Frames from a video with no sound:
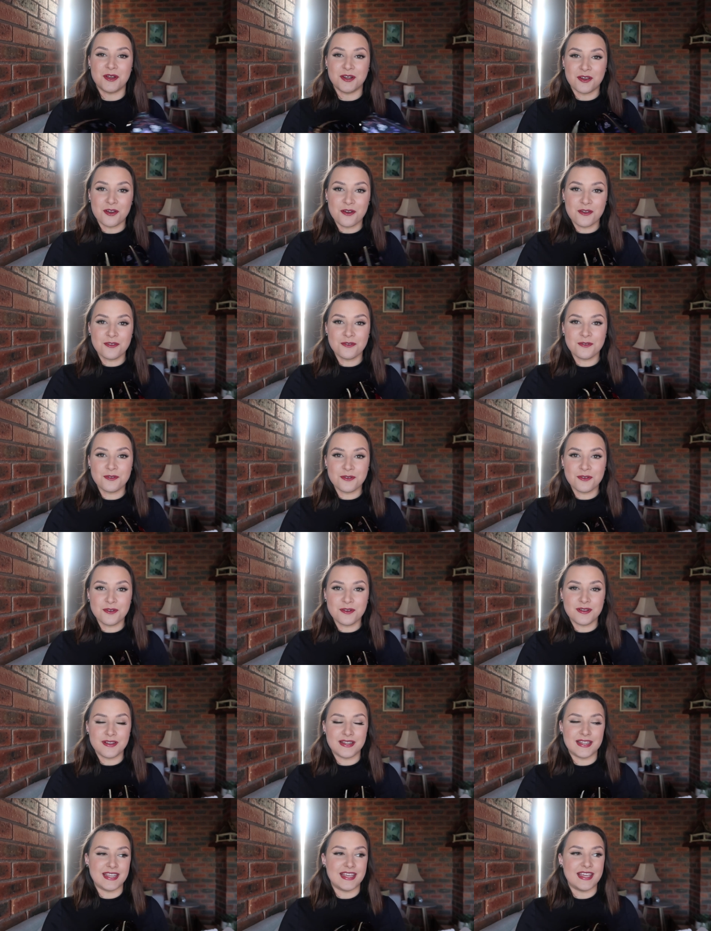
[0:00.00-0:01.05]
going to go
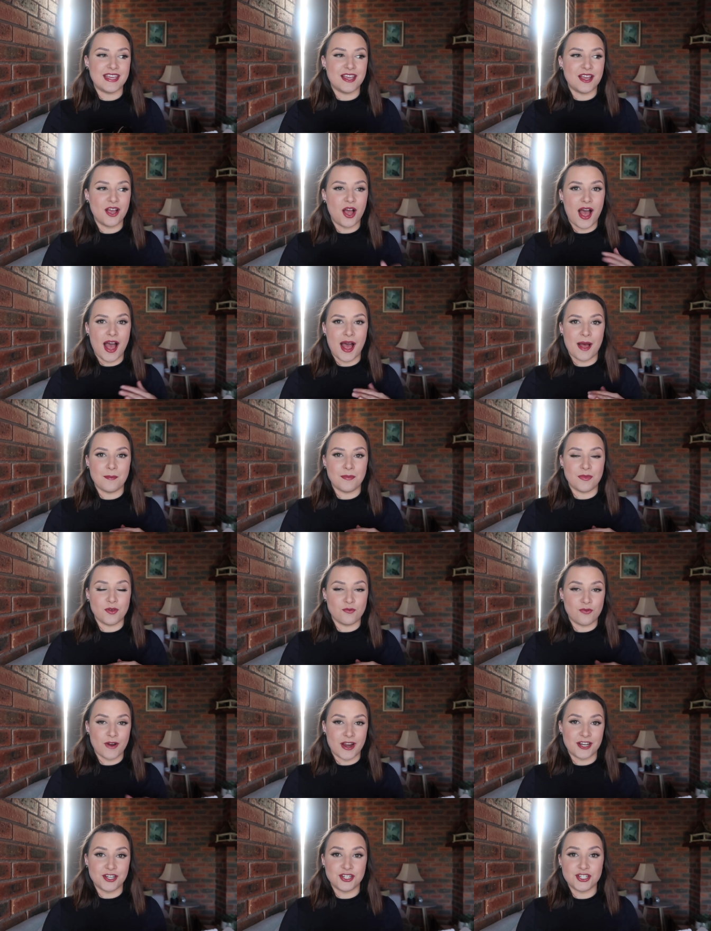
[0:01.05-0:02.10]
through the
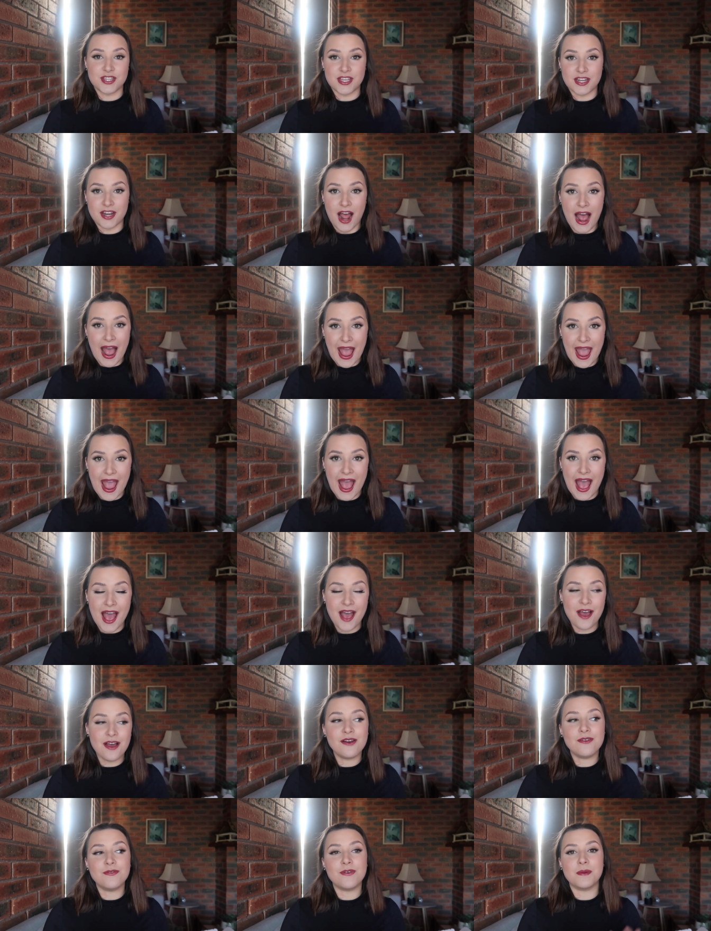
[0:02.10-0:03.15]
range that I
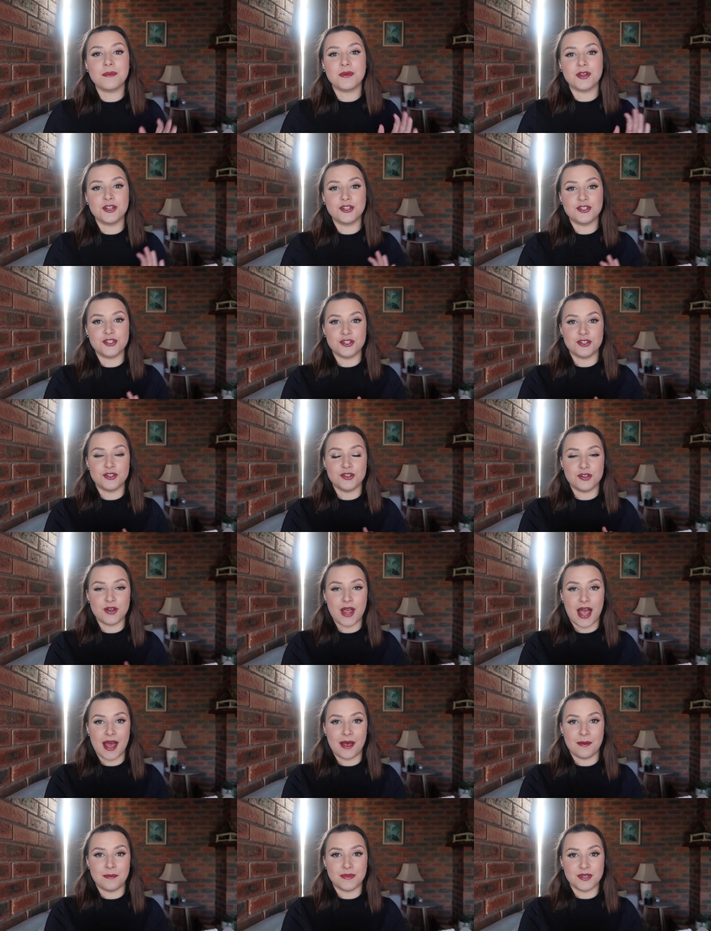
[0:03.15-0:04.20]
have. I'm going to do
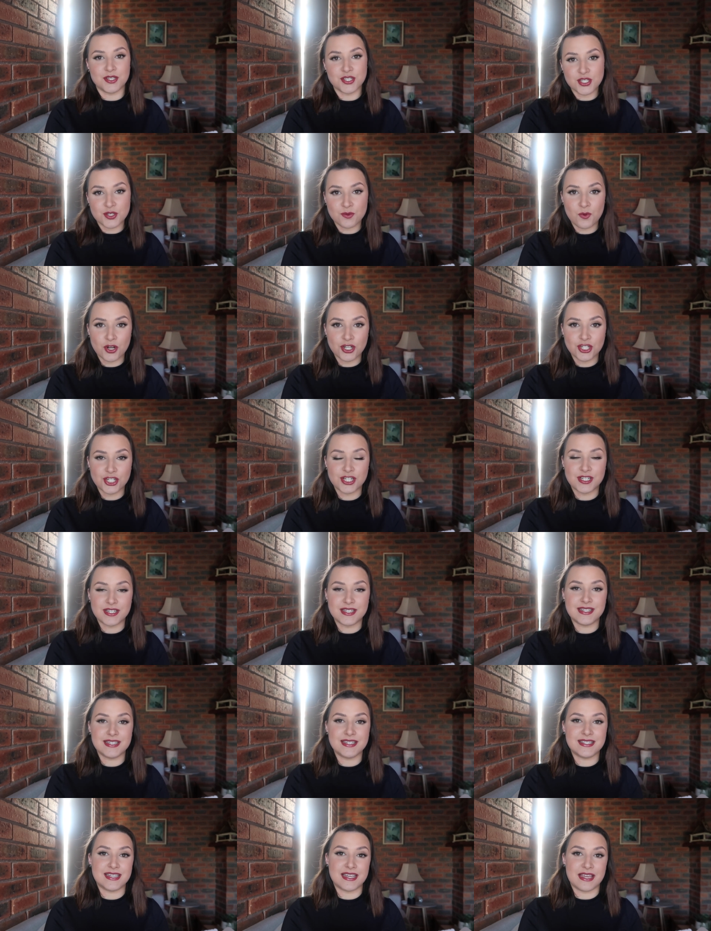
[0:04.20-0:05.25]

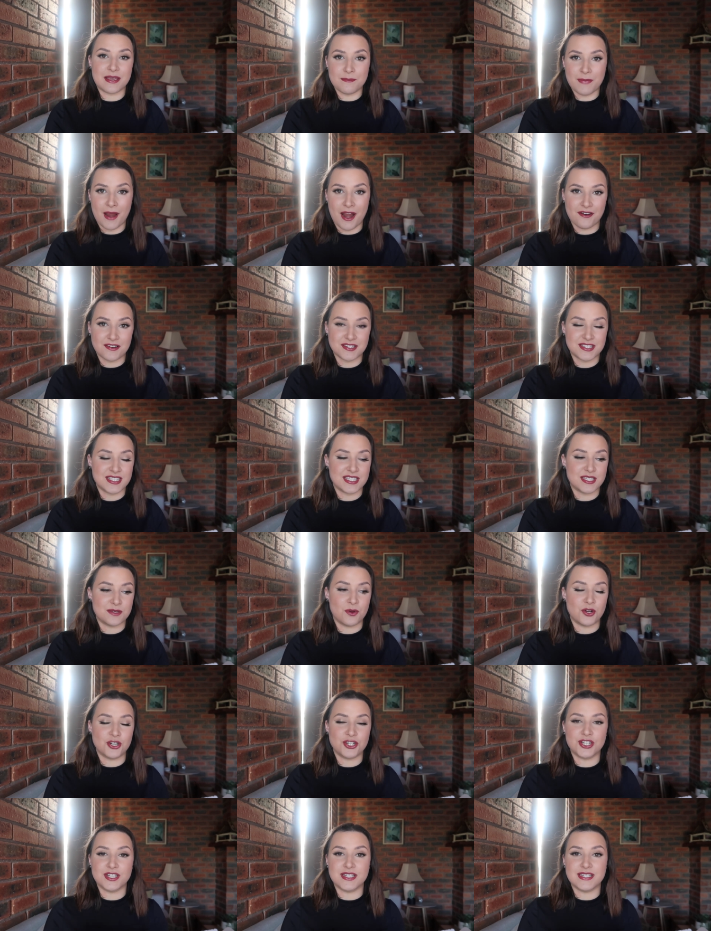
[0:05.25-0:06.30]
swatches and comparison
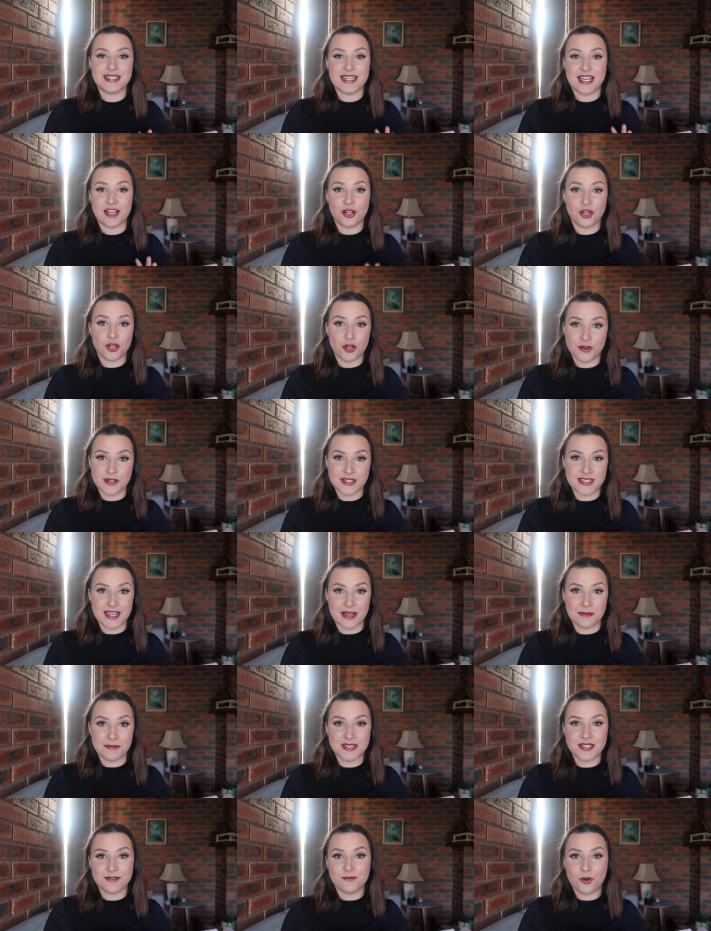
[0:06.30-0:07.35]
swatches and
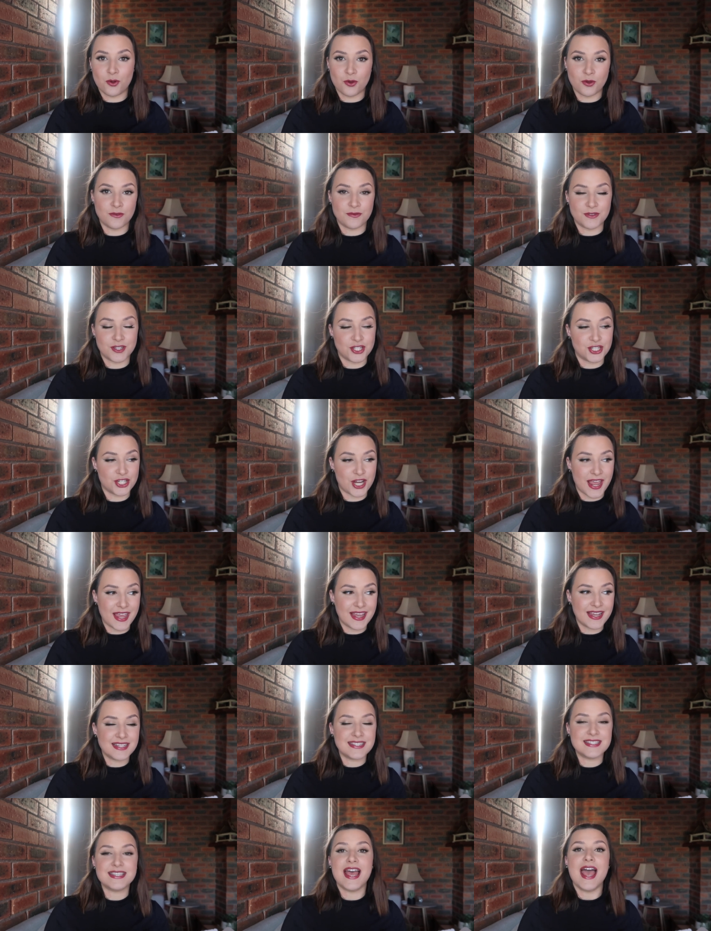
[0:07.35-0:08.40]
close-ups of all of the
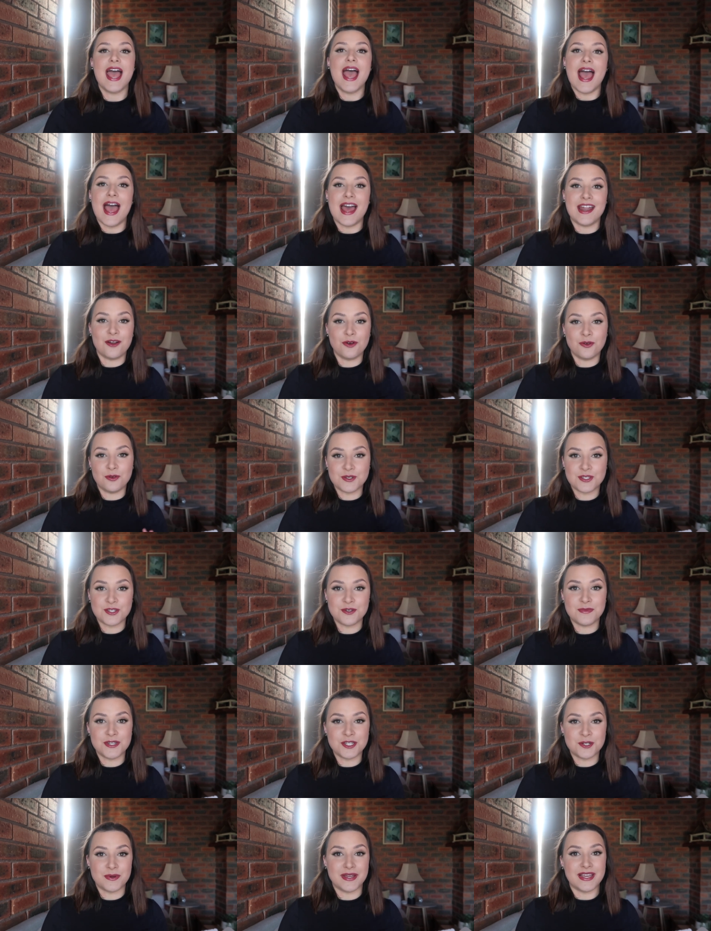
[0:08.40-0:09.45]
shades, and I'll also
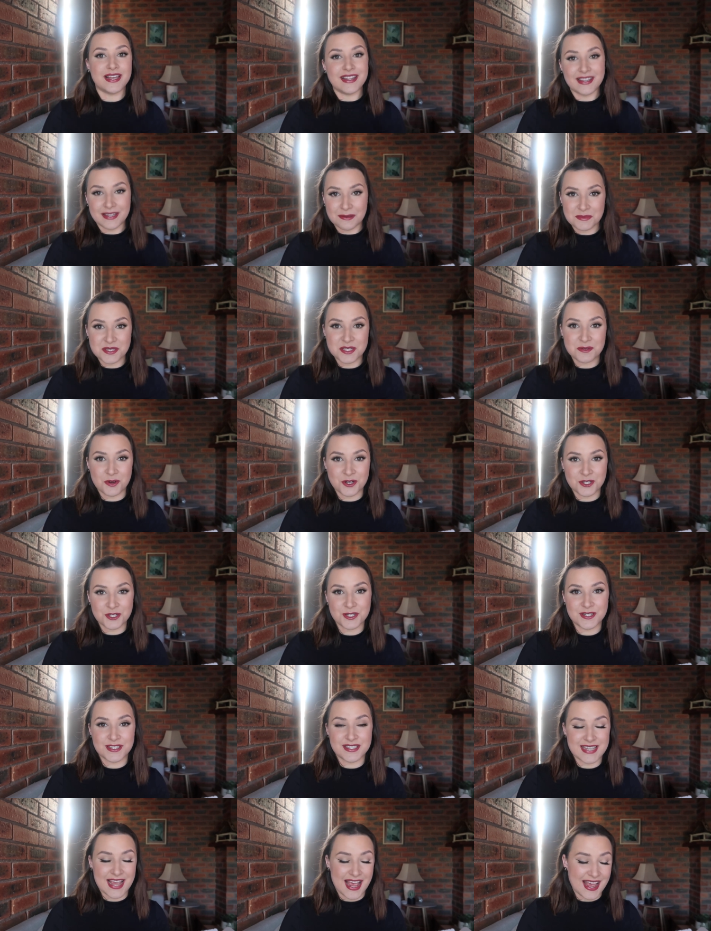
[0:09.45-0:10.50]
be doing lip
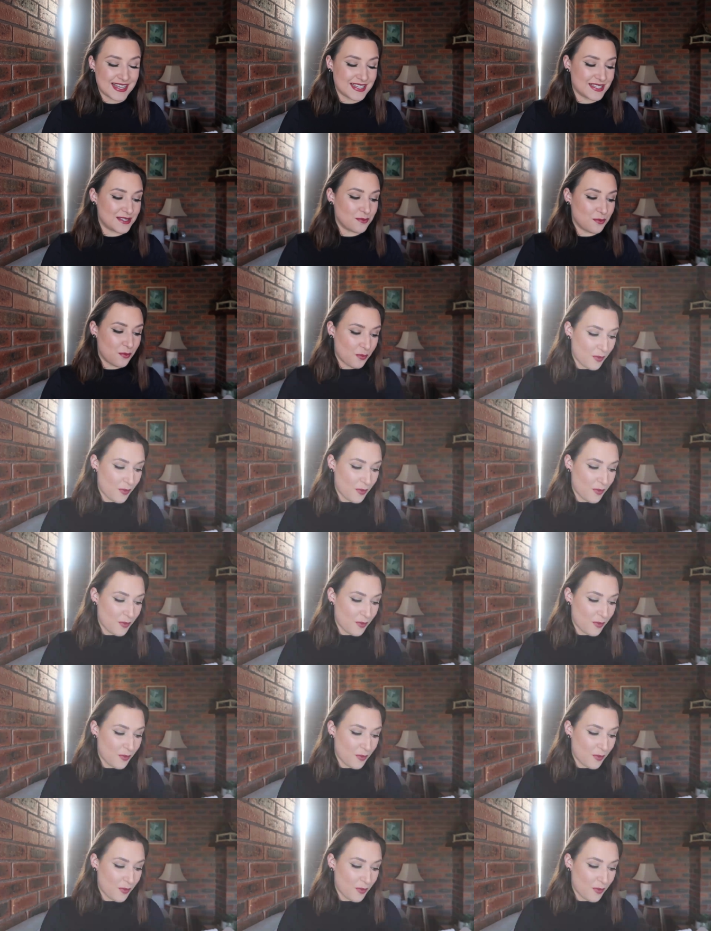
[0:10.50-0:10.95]
swatches as